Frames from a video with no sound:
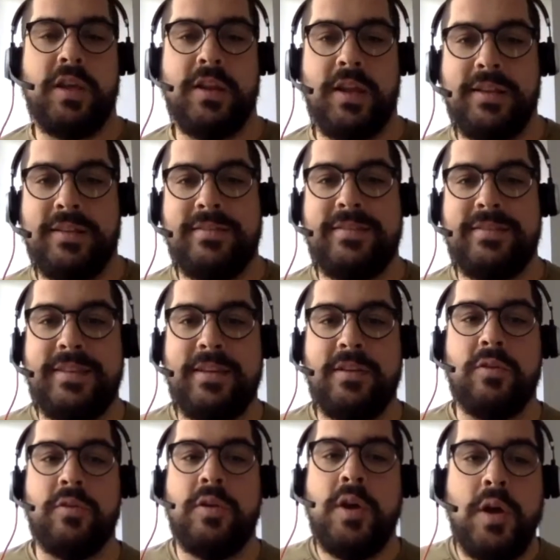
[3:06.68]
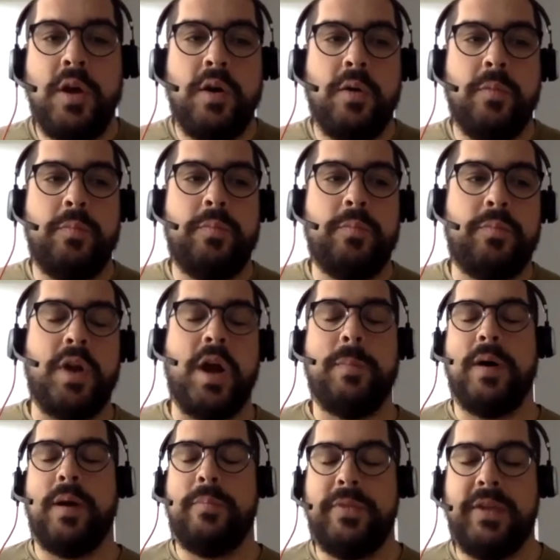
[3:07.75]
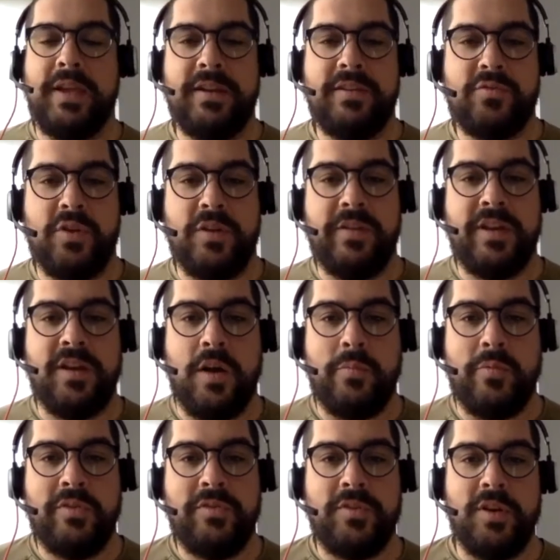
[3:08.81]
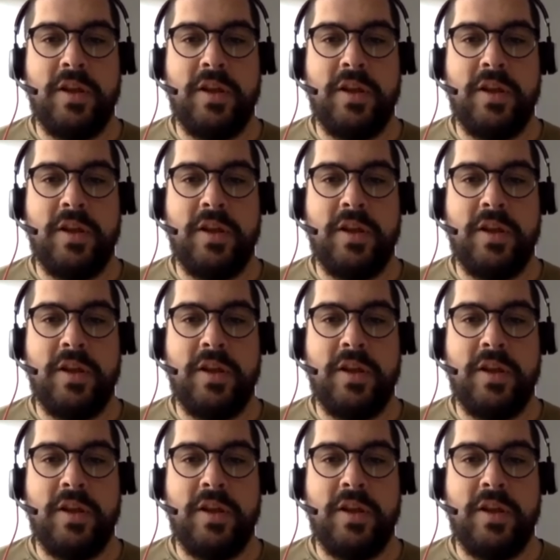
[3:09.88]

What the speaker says: and still prop up the industry of e-commerce,